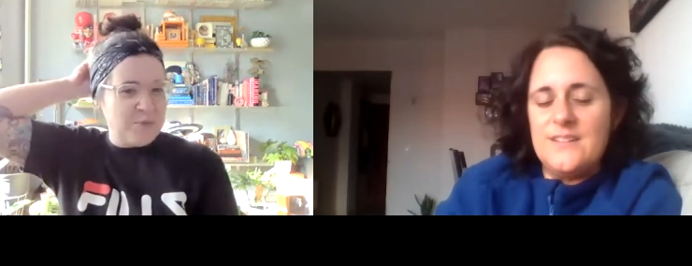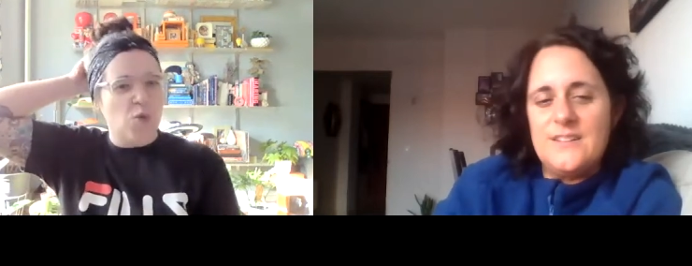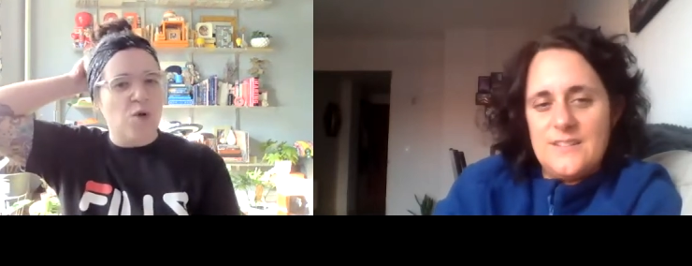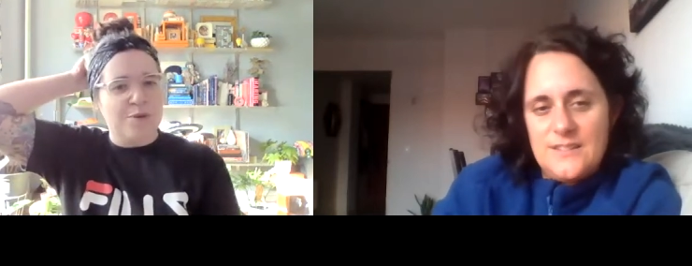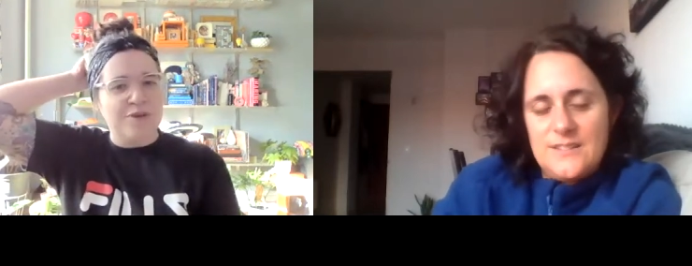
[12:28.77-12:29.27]

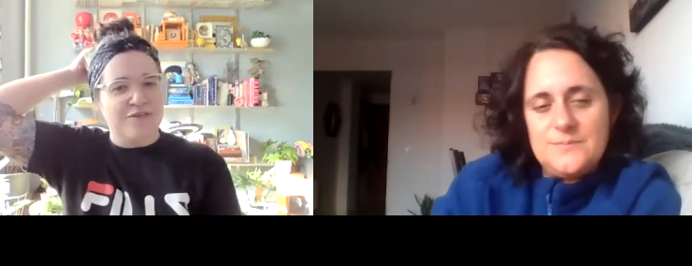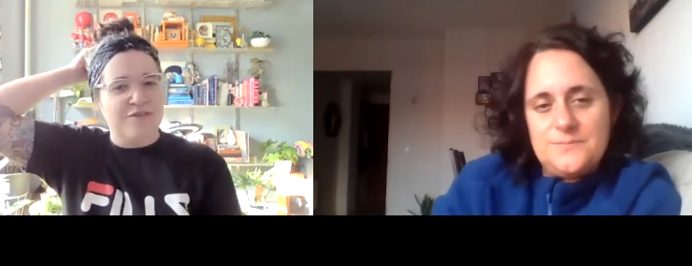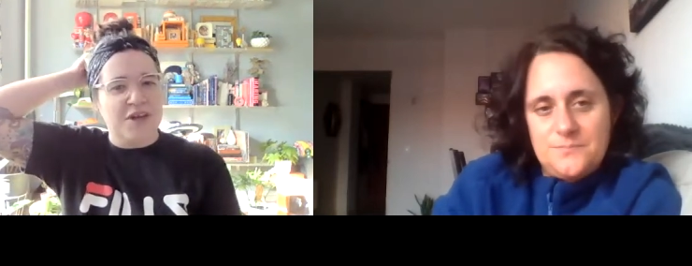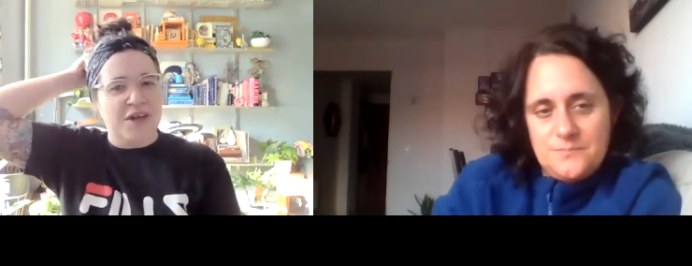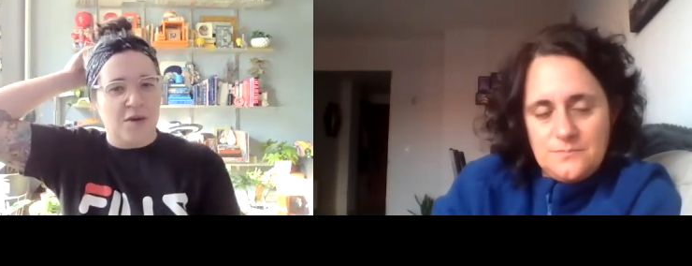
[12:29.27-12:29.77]
Speaker 1: We'll put the
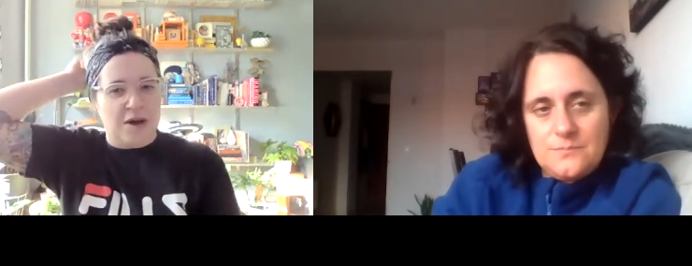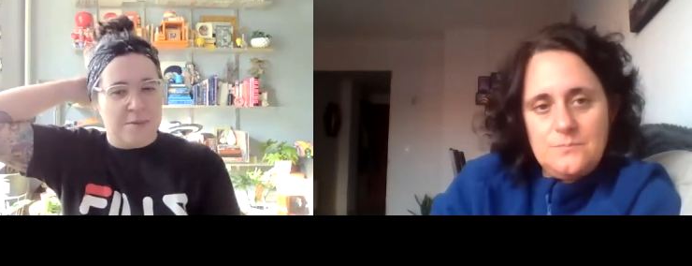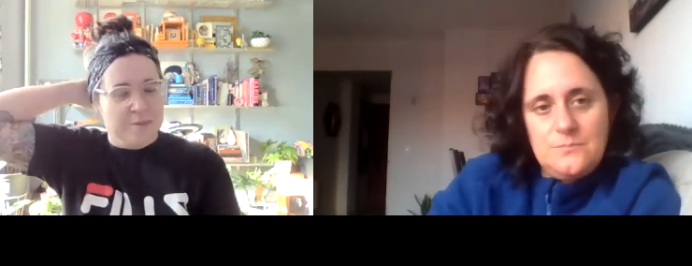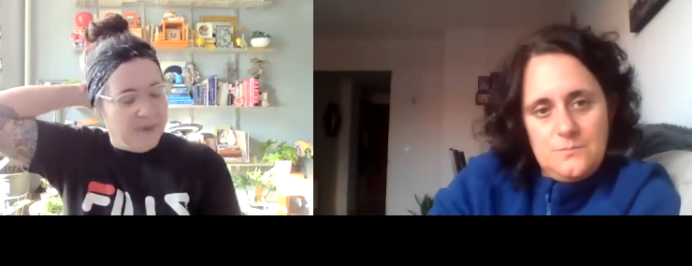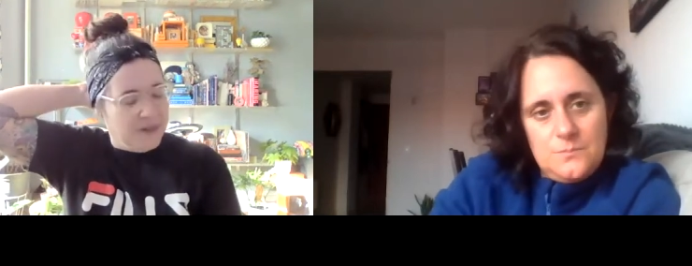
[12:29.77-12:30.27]
video
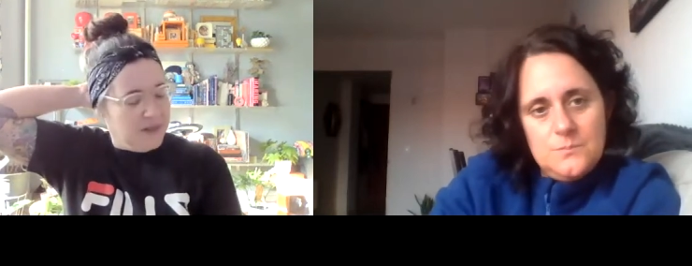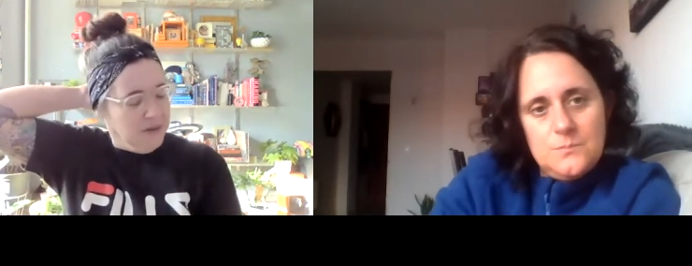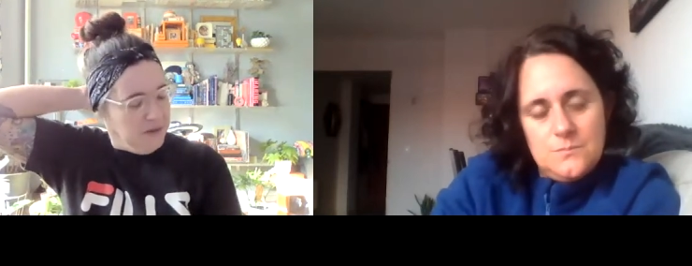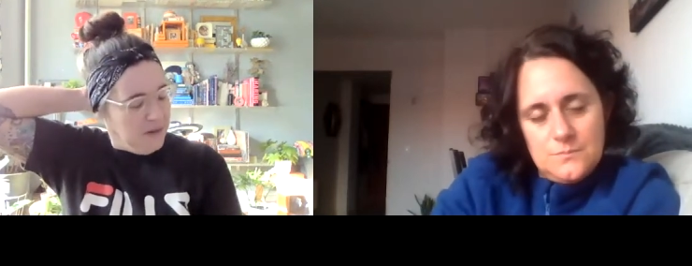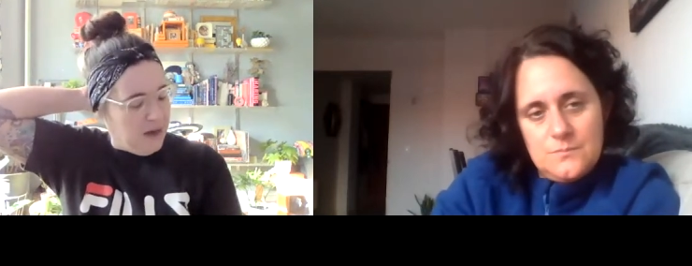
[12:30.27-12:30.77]
up.
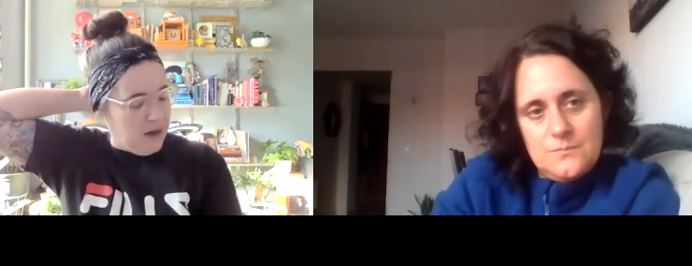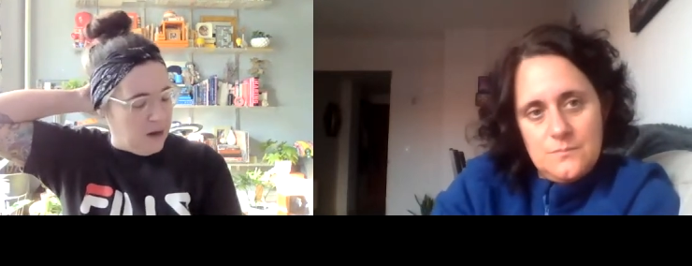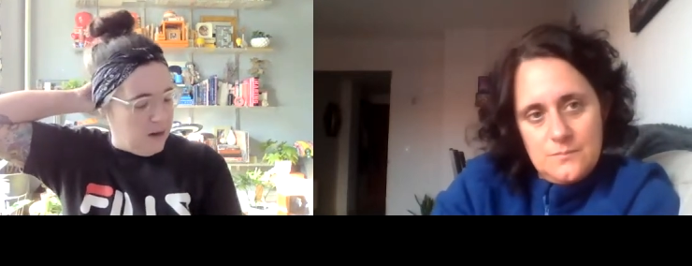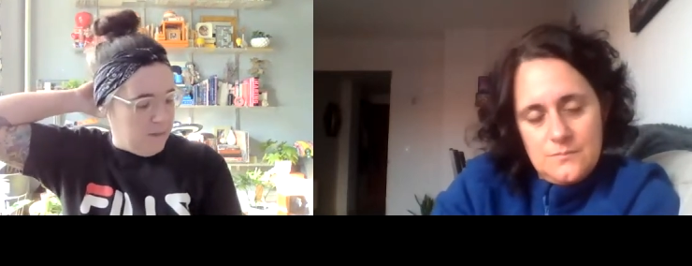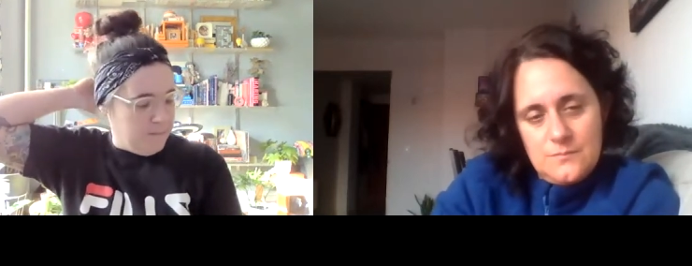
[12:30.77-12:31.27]

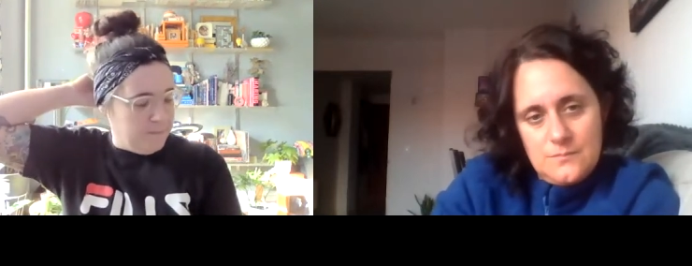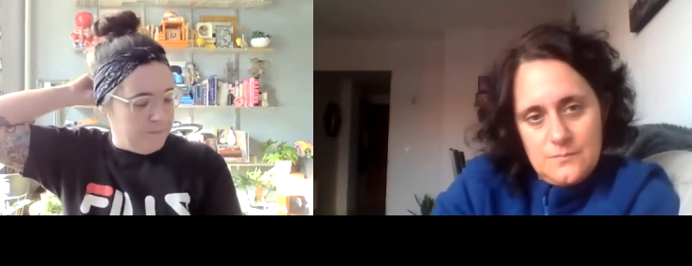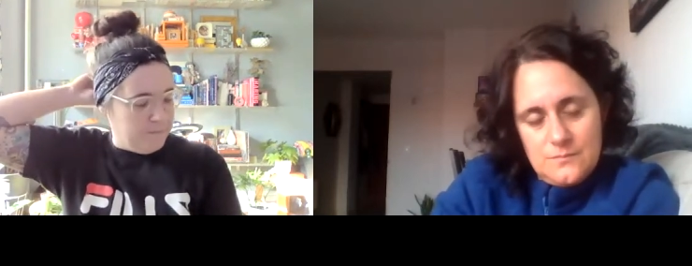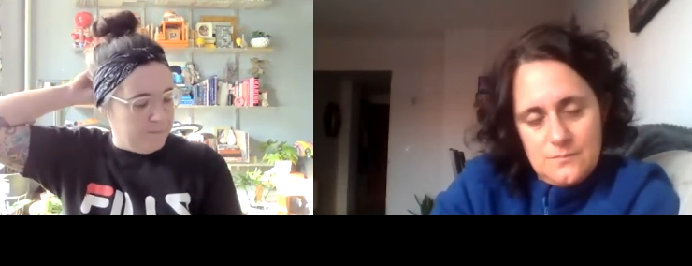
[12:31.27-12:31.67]
Um,